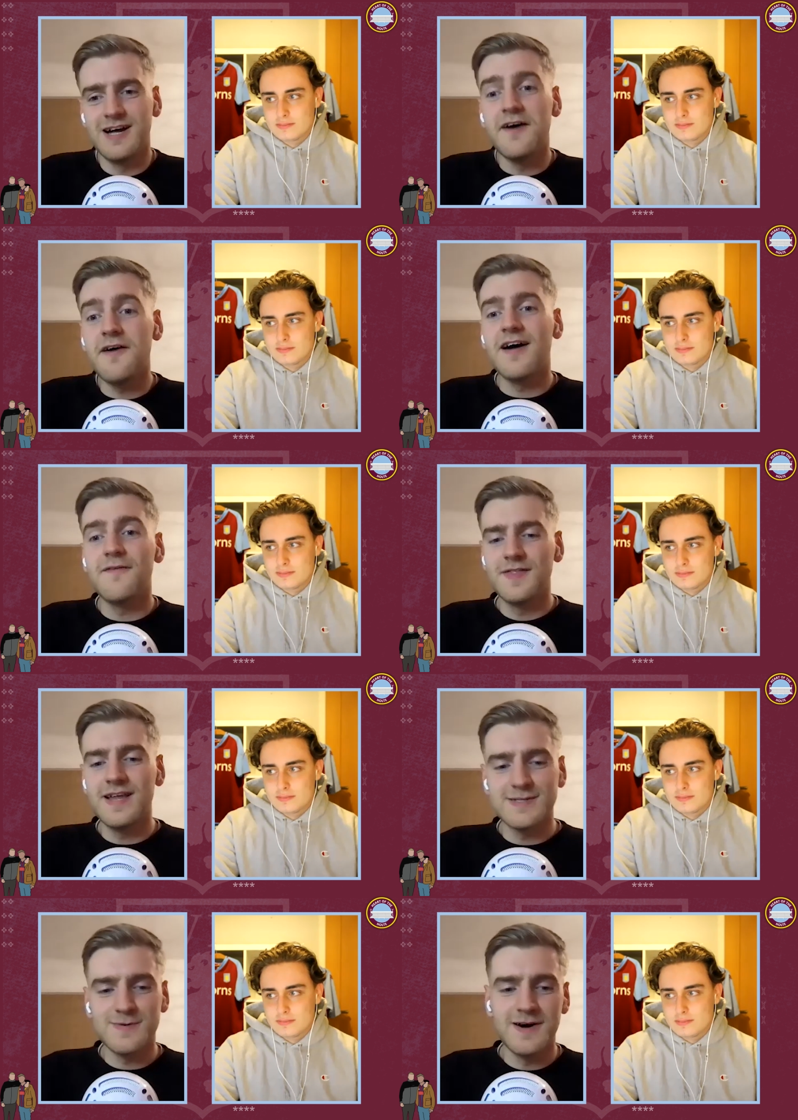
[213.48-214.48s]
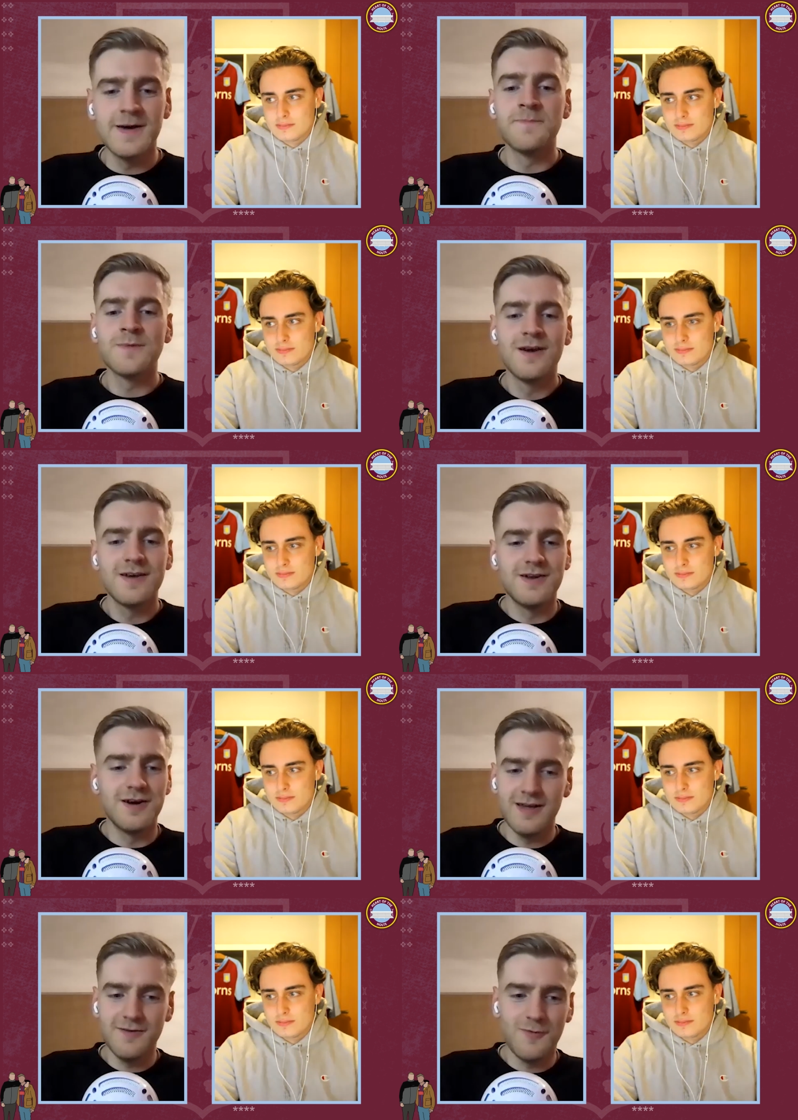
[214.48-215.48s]
Speaker 1: and I think that's why you know
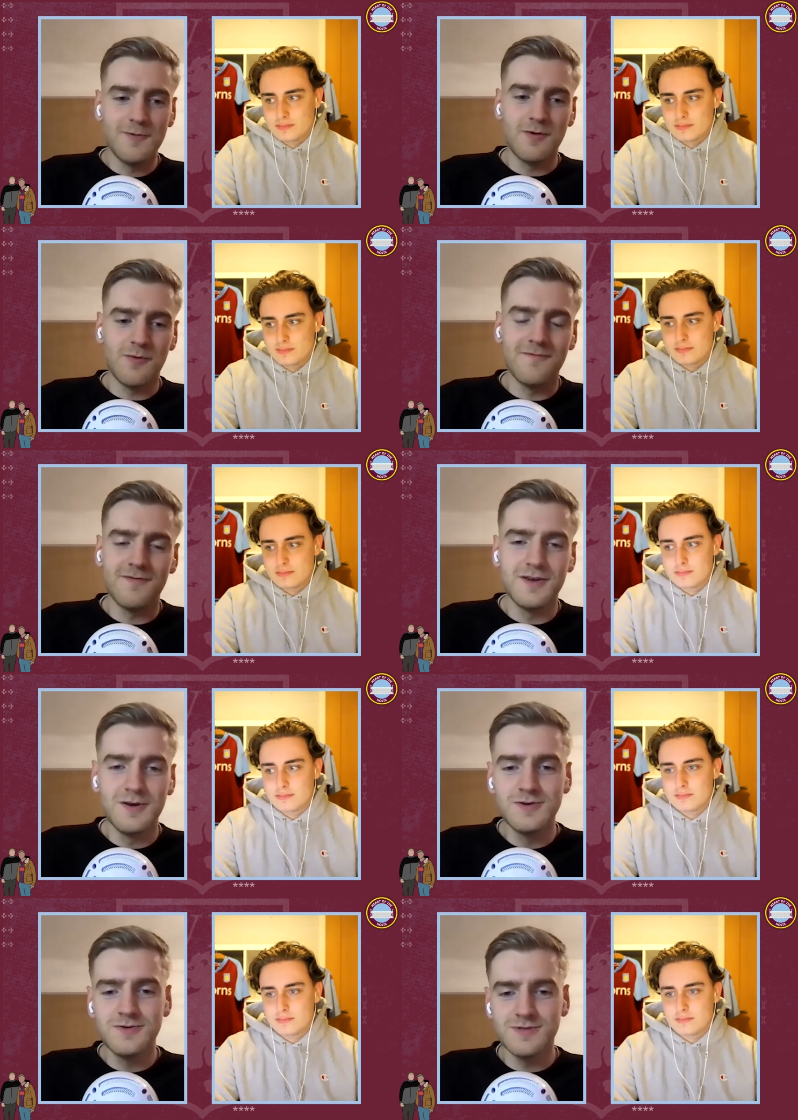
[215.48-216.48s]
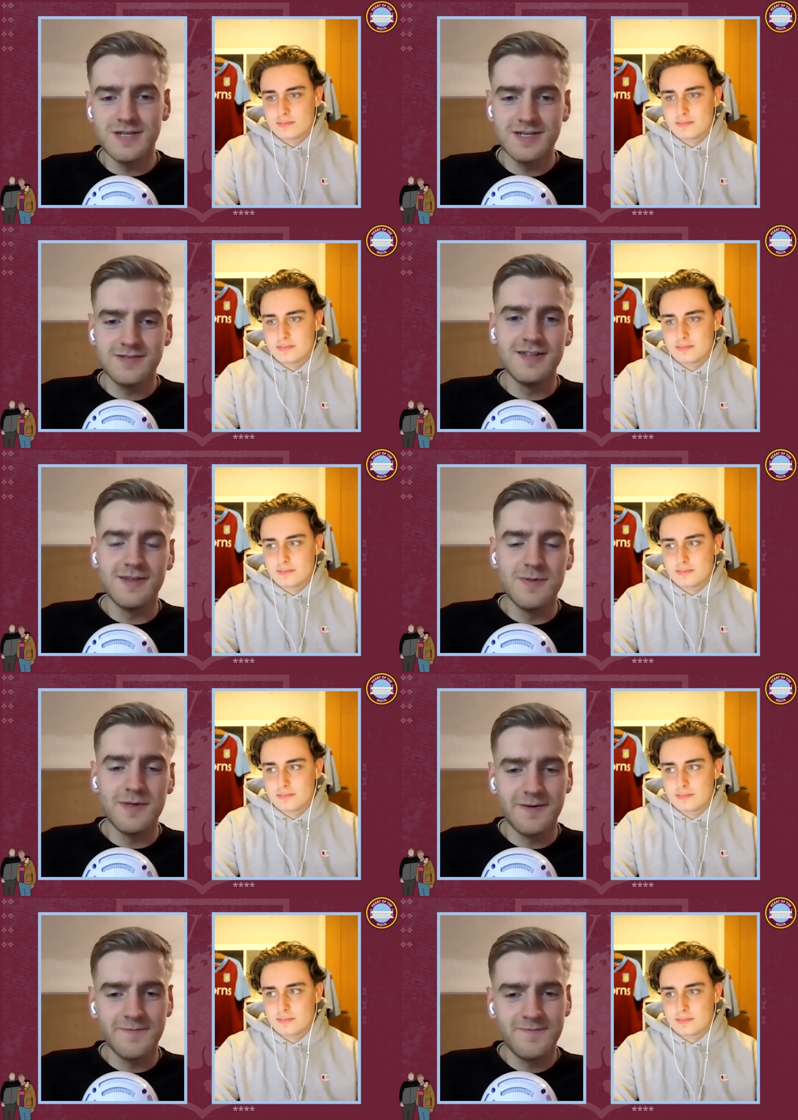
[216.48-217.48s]
it won't be one for the neutrals. I, I don't think.
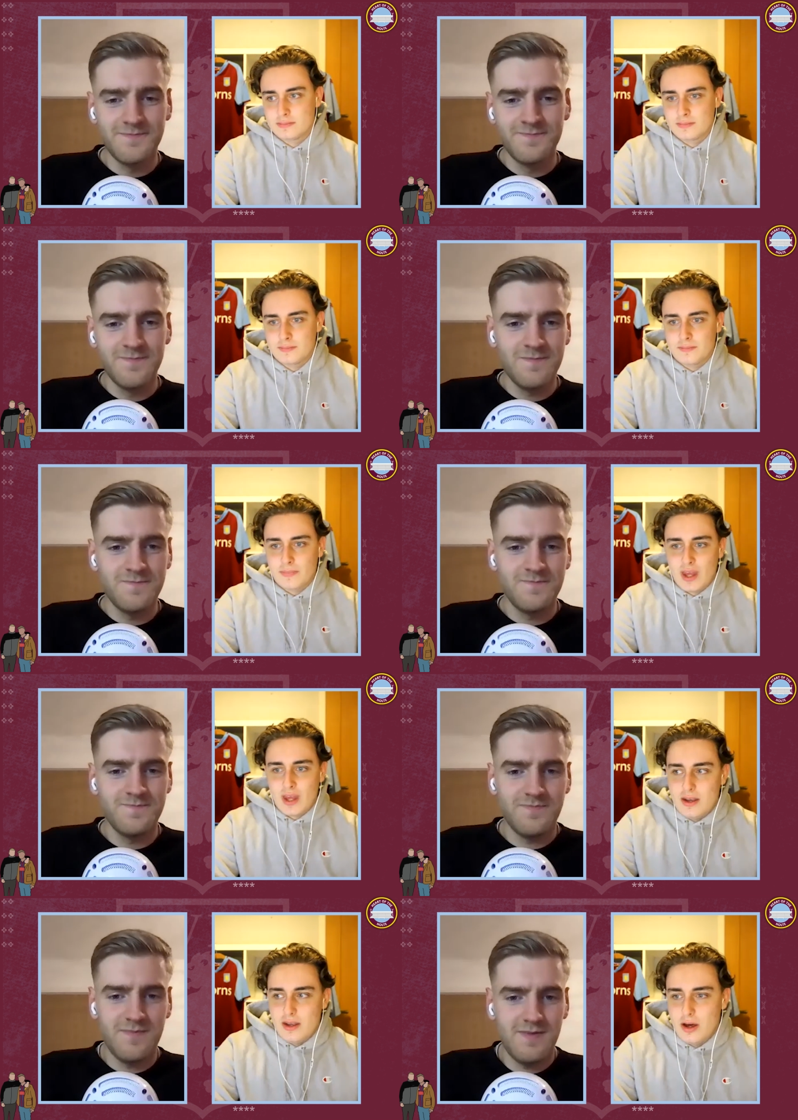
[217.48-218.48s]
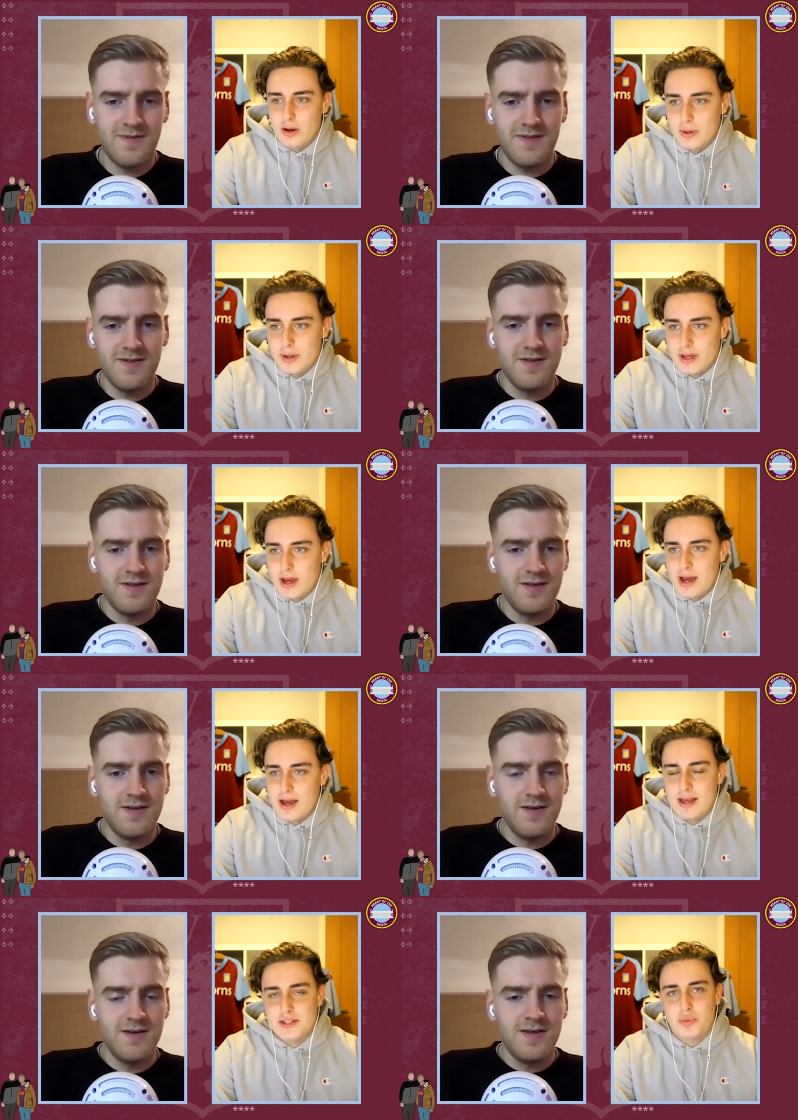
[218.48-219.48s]
Speaker 2: No, it,
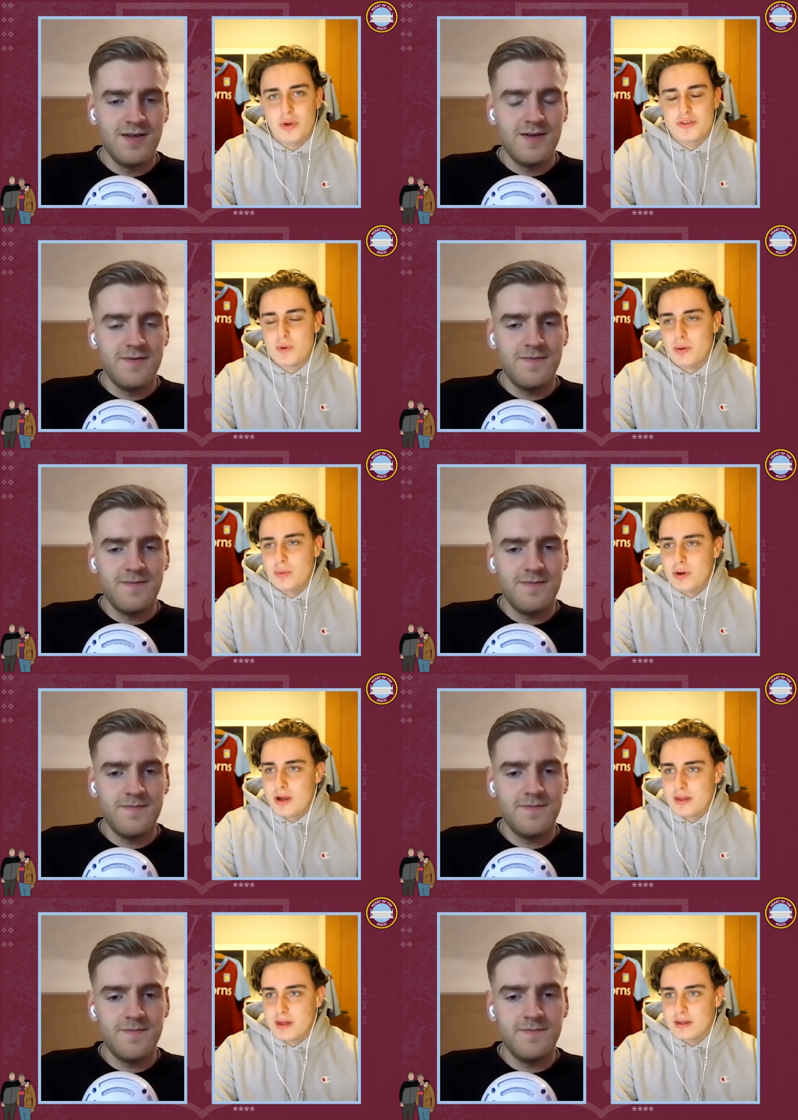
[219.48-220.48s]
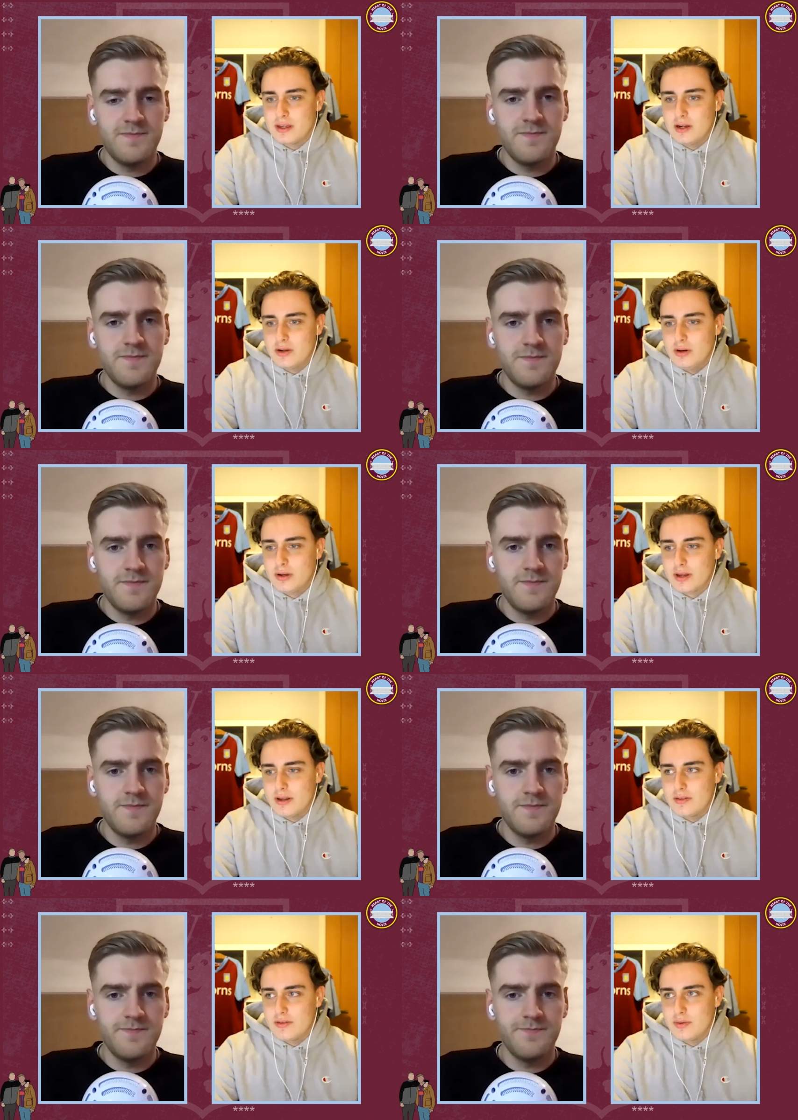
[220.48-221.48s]
it's one as well where I think you know looking at the
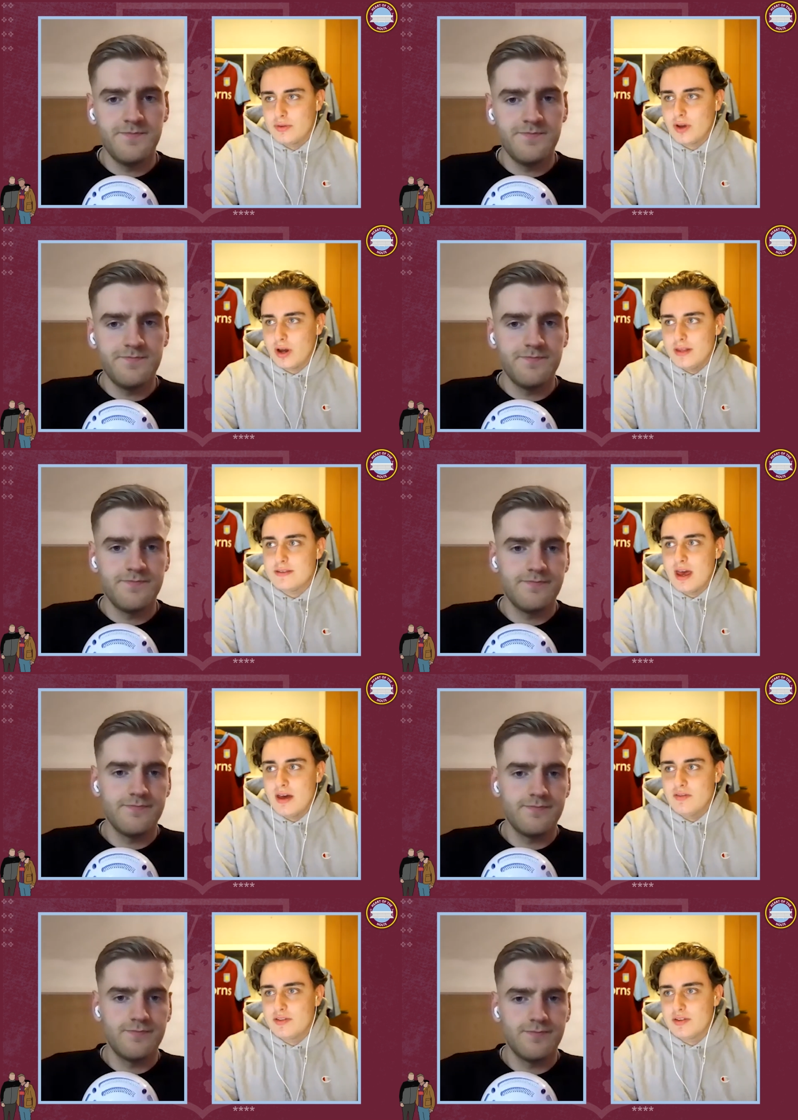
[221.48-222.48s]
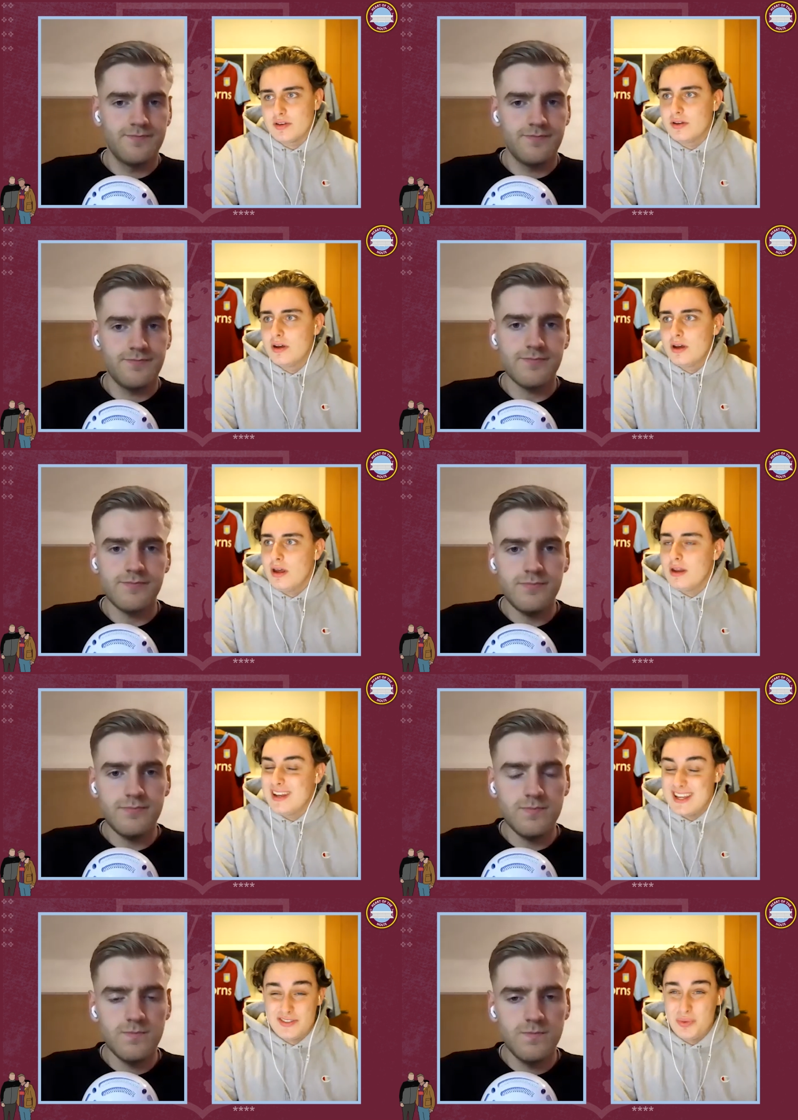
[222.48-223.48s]
two sides, Everton
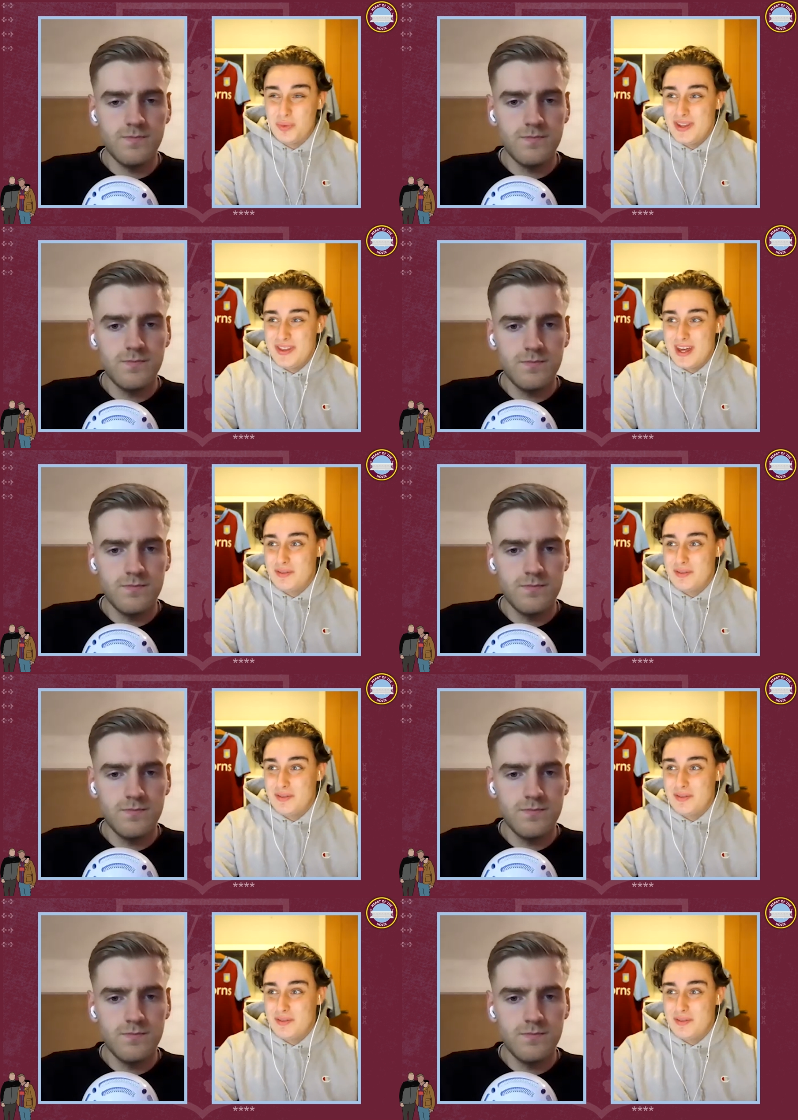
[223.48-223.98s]
need to win their